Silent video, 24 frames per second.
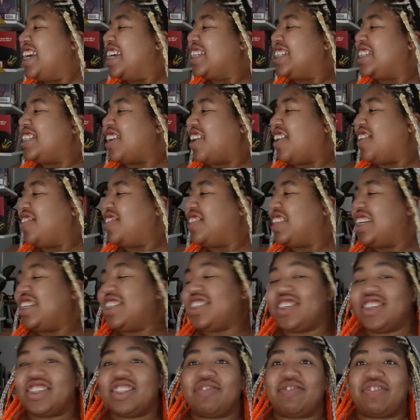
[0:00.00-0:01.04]
so
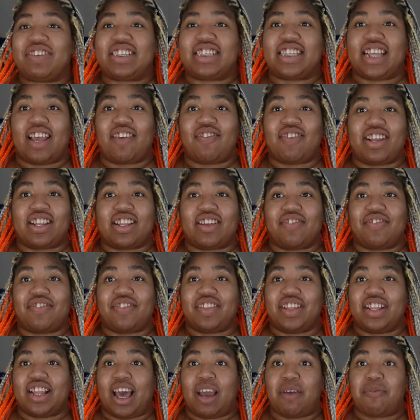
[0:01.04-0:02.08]
these are the books that I picked up
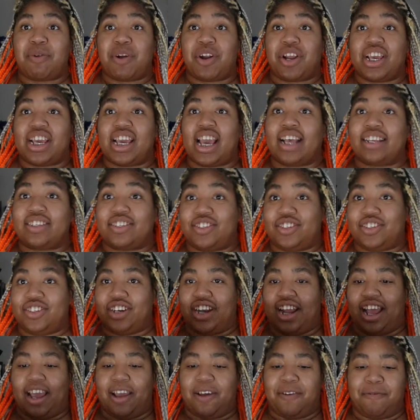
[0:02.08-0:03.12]
from the library
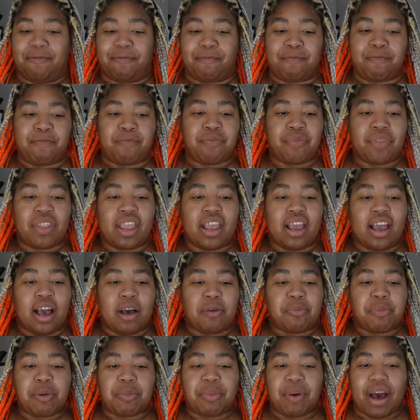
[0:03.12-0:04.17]
yesterday.
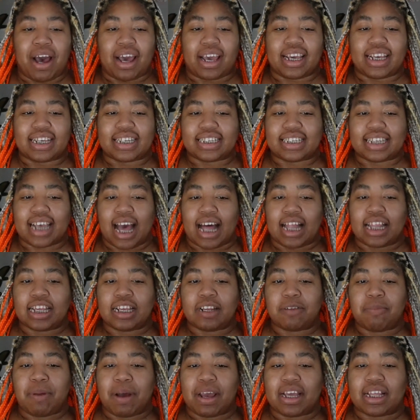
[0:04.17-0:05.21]
Papaya
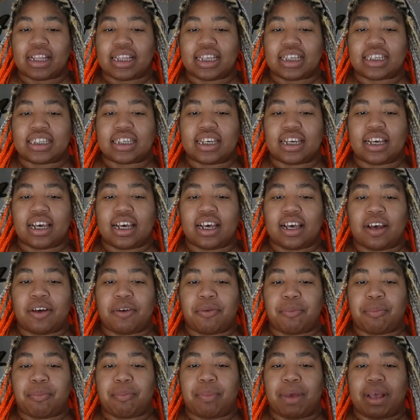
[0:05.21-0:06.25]
Salad by Elisa
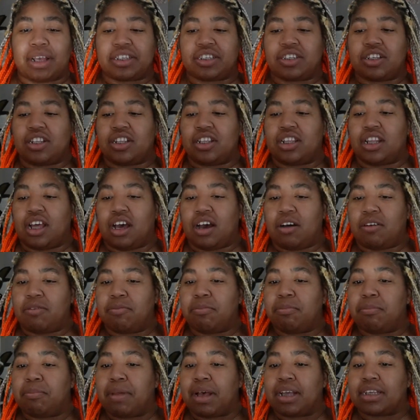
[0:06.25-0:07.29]
Massal
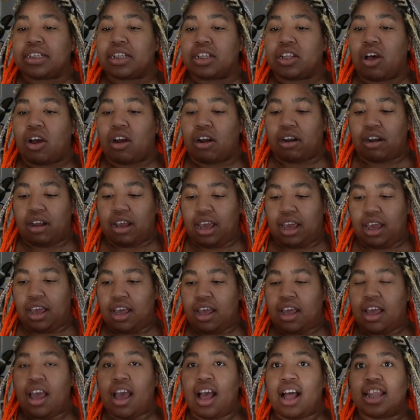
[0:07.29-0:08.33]
Macellari.
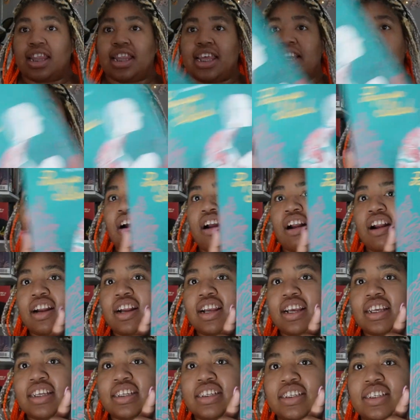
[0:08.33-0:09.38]
Like, the
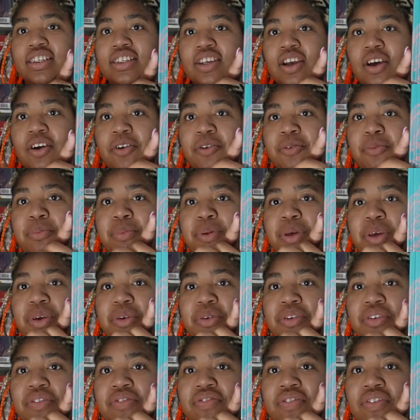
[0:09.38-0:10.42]
art is so
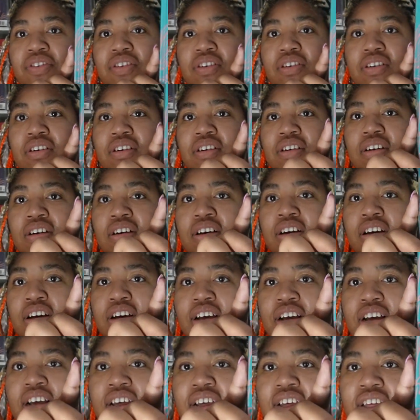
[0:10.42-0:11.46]
beautiful.
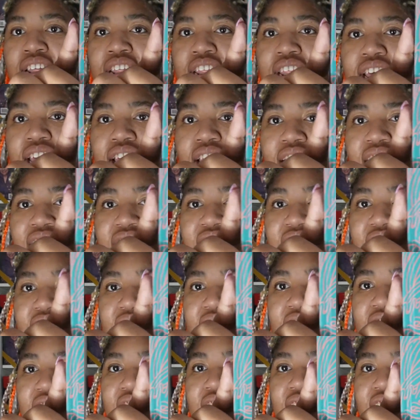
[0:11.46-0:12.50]
Like,
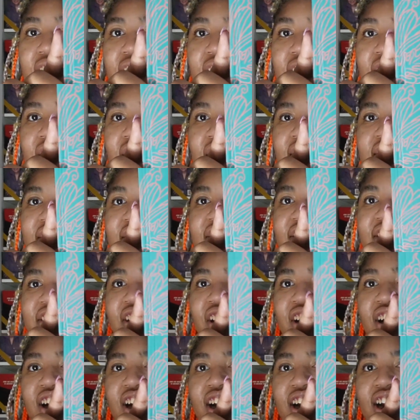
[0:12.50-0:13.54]

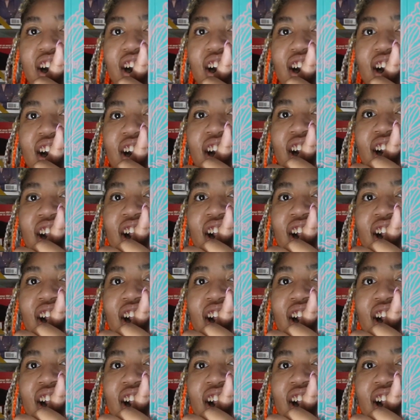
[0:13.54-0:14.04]
sir,